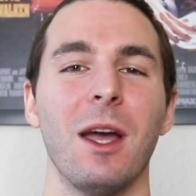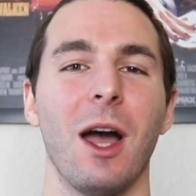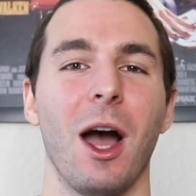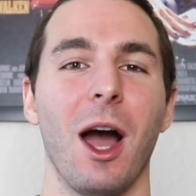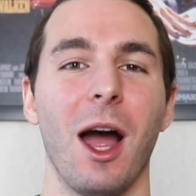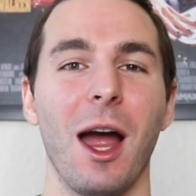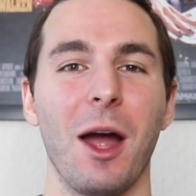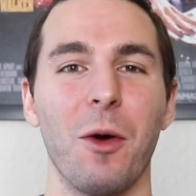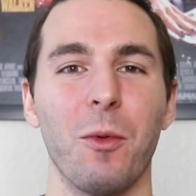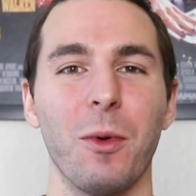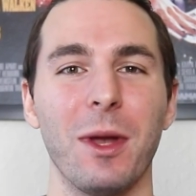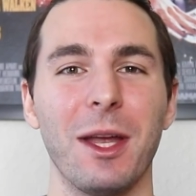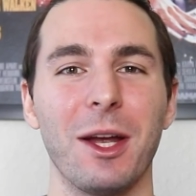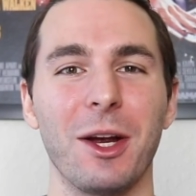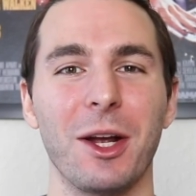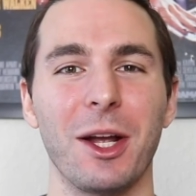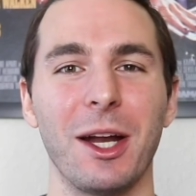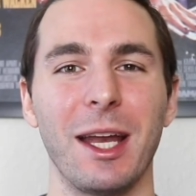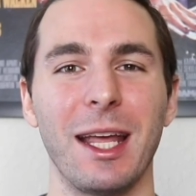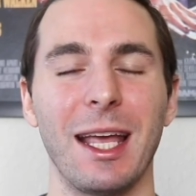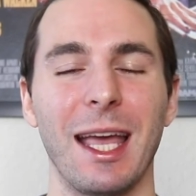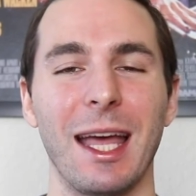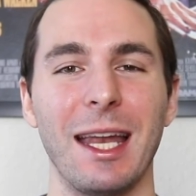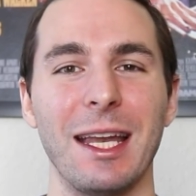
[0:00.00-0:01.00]
All right, we are
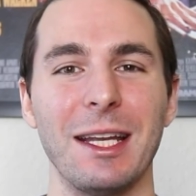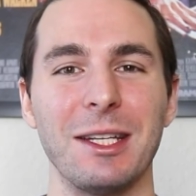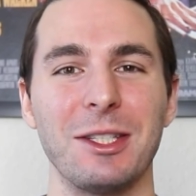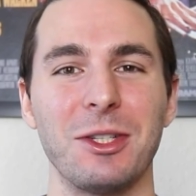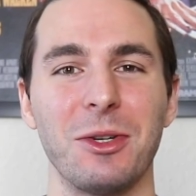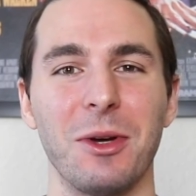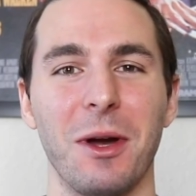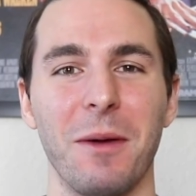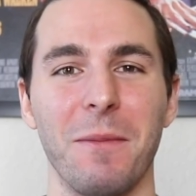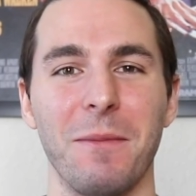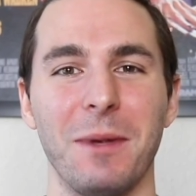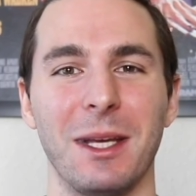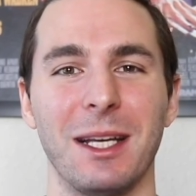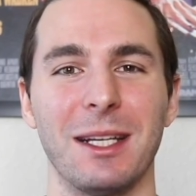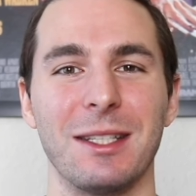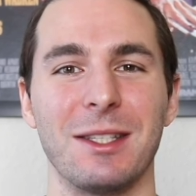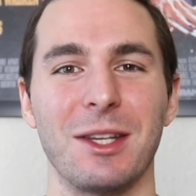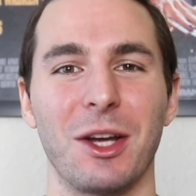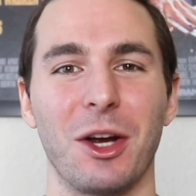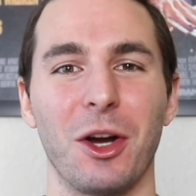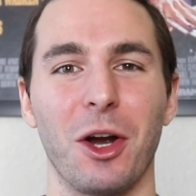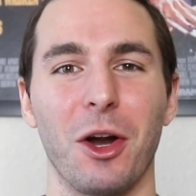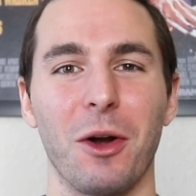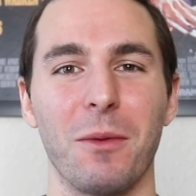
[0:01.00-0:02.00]
going to get into it because
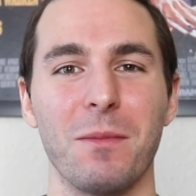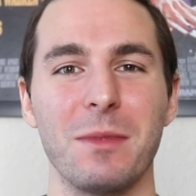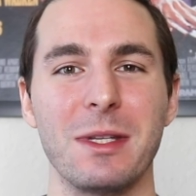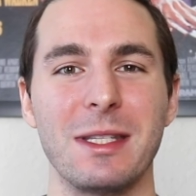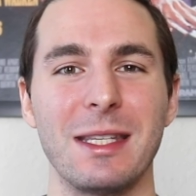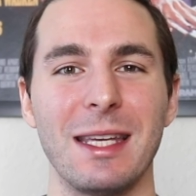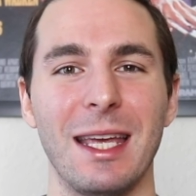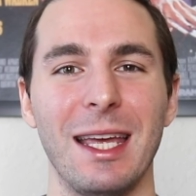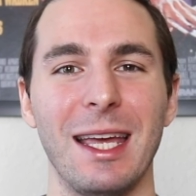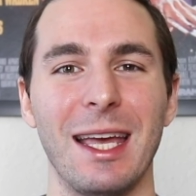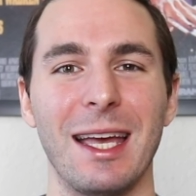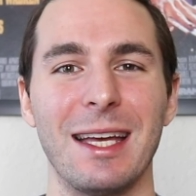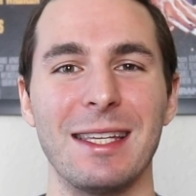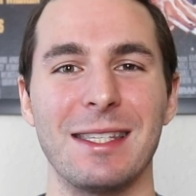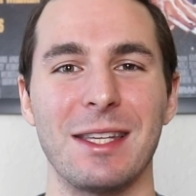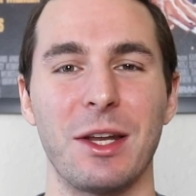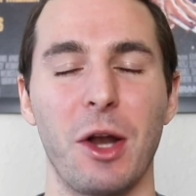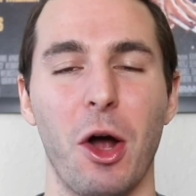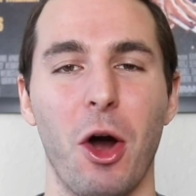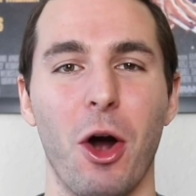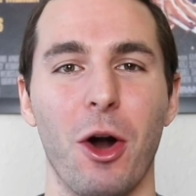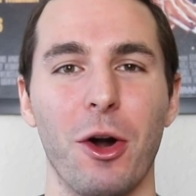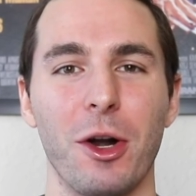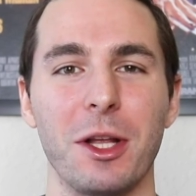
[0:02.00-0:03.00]
Ermsy is
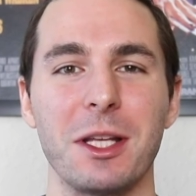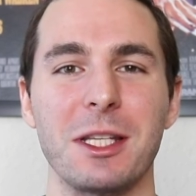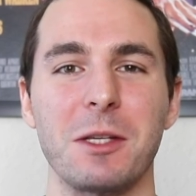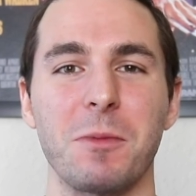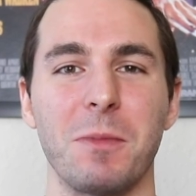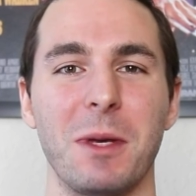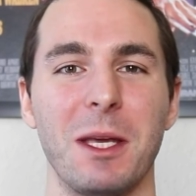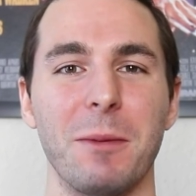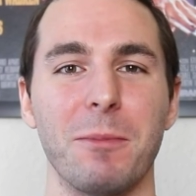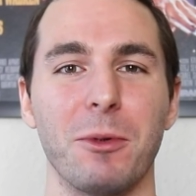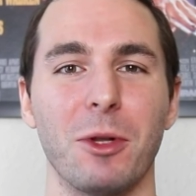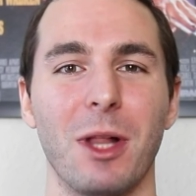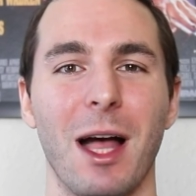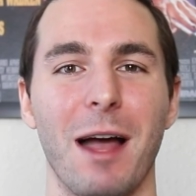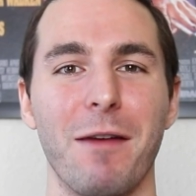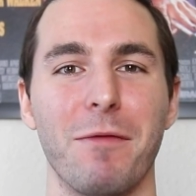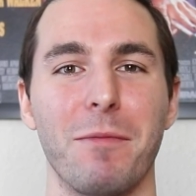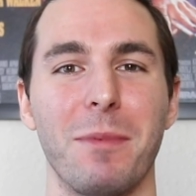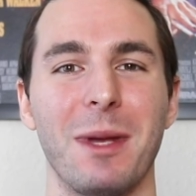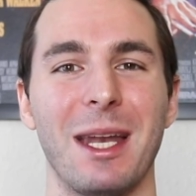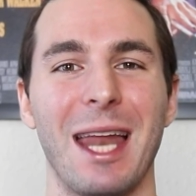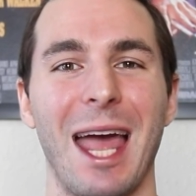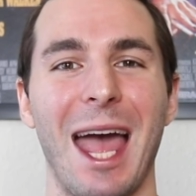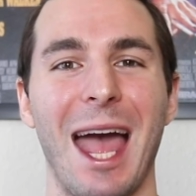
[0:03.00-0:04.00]
an artist people
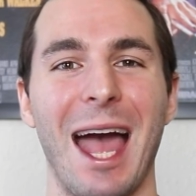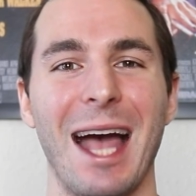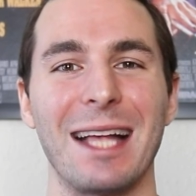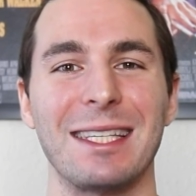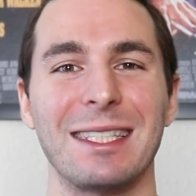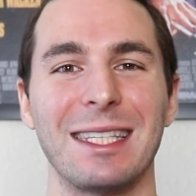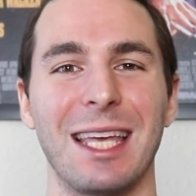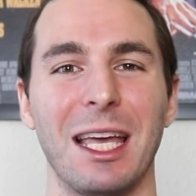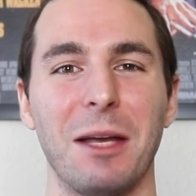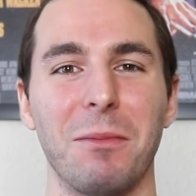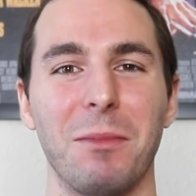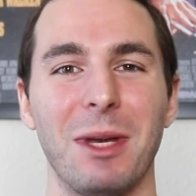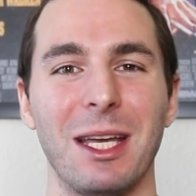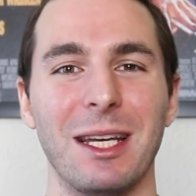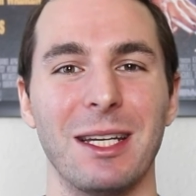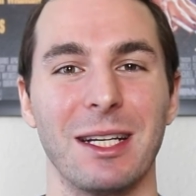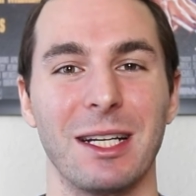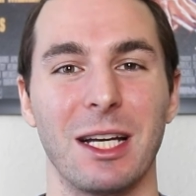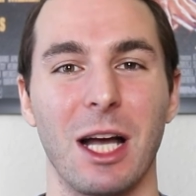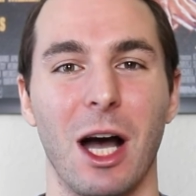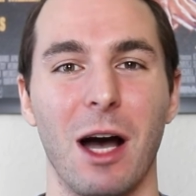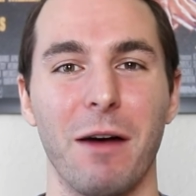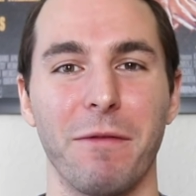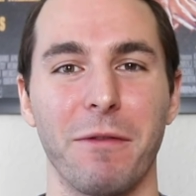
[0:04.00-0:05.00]
have been asking me to
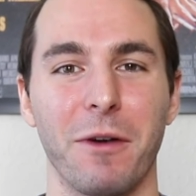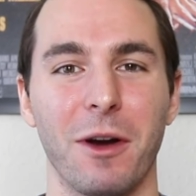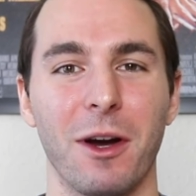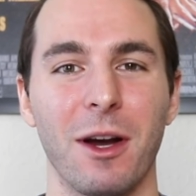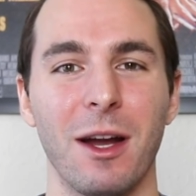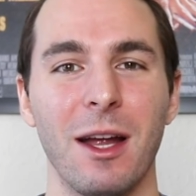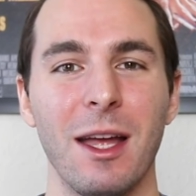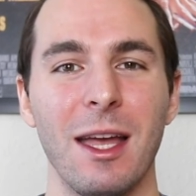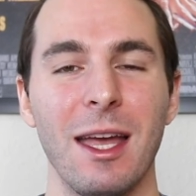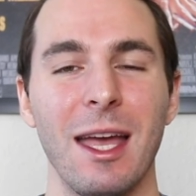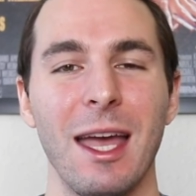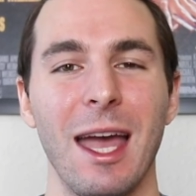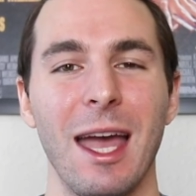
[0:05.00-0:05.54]
cover.